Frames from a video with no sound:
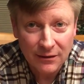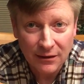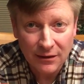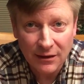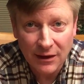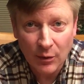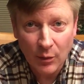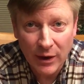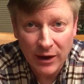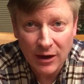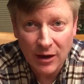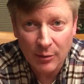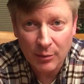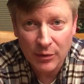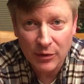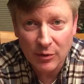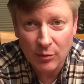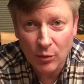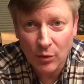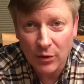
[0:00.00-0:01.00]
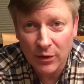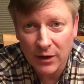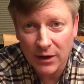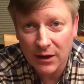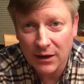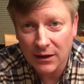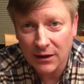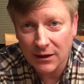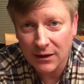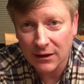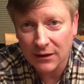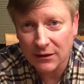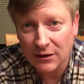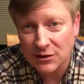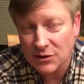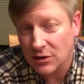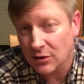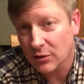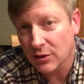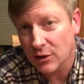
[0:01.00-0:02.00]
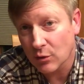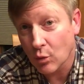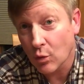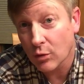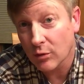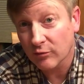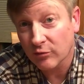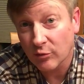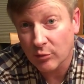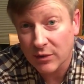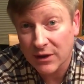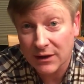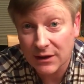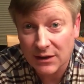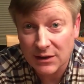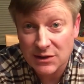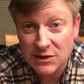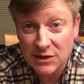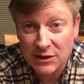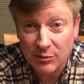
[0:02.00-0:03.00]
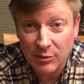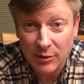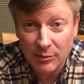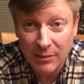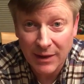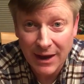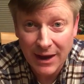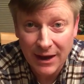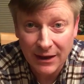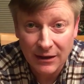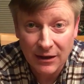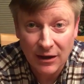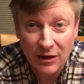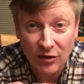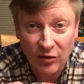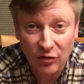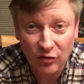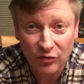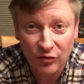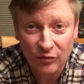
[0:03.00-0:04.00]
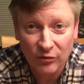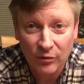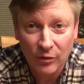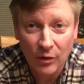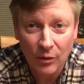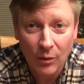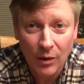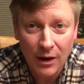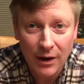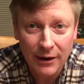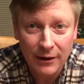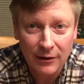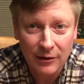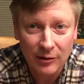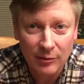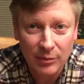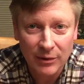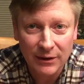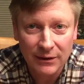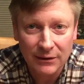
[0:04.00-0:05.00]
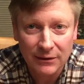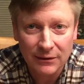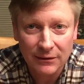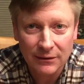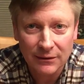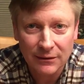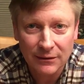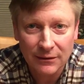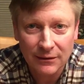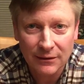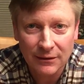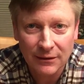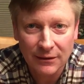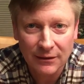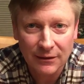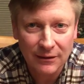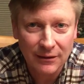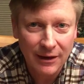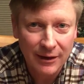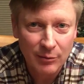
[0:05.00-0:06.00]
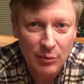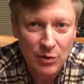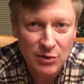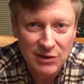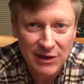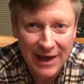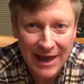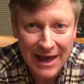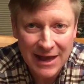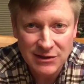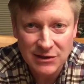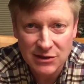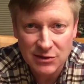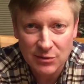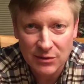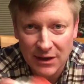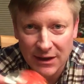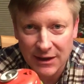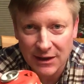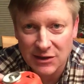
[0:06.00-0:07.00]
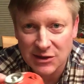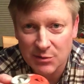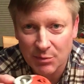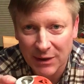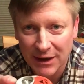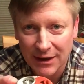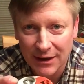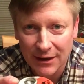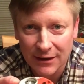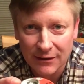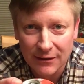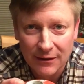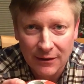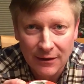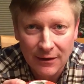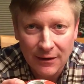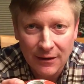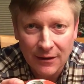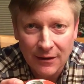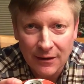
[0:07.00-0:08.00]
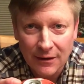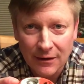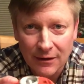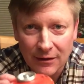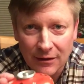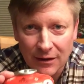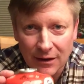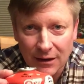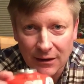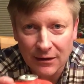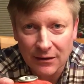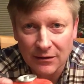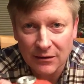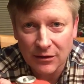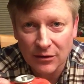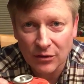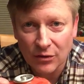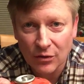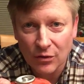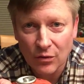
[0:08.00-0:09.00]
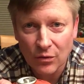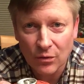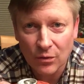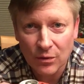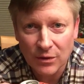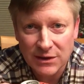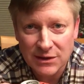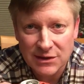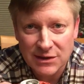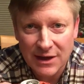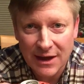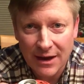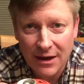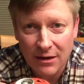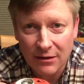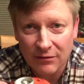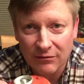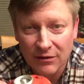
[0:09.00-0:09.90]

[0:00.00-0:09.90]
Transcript: and they wake up in the morning and it's already warm from being in the sleeping bag. You can use it for a while, but like most gases, when they expand, they continue to cool this down.